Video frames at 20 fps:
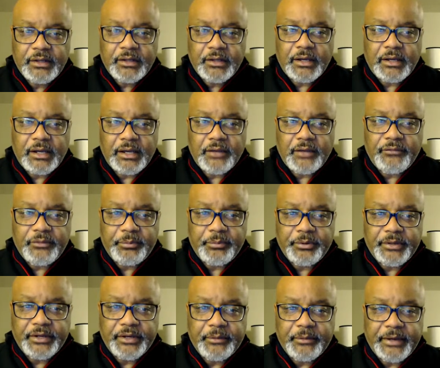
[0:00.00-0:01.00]
If you're
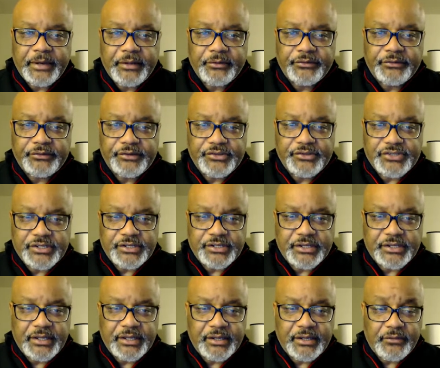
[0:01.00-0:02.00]
putting everybody else's agenda
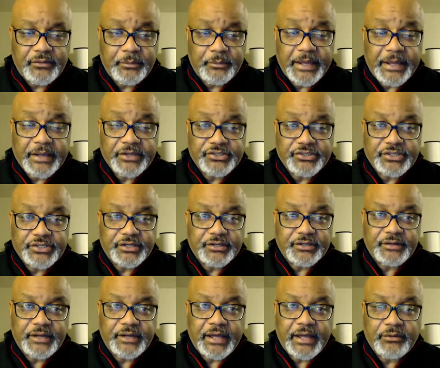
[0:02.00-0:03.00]
ahead of the Black agenda,
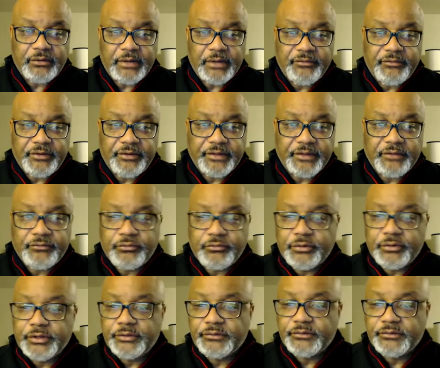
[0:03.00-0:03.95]
then I don't have anything for you.